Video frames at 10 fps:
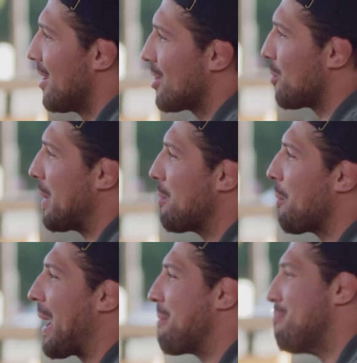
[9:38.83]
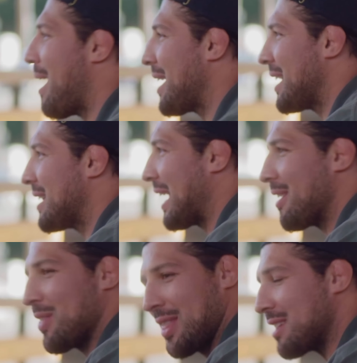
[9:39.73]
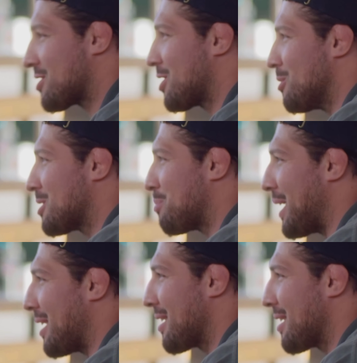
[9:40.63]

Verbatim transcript: dude, people are paying money to hear this dude speak.